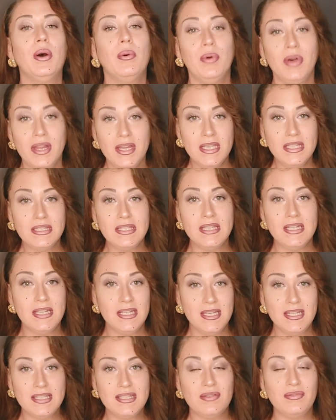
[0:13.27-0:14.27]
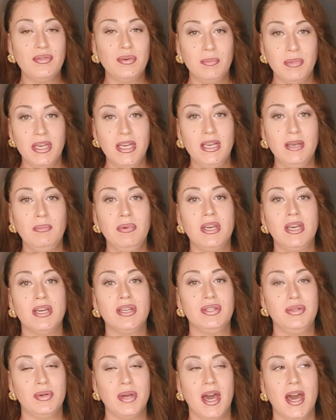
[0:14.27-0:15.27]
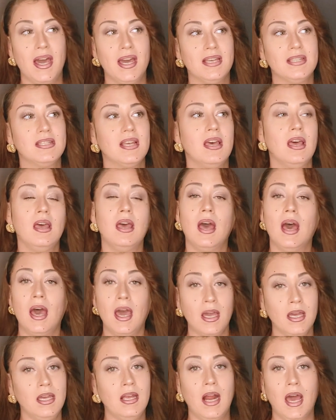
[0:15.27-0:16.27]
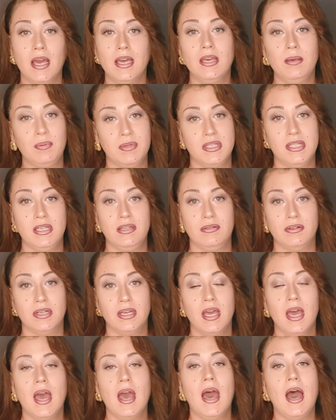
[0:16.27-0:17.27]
Well, at least it is for me because you guys, I cannot keep a secret.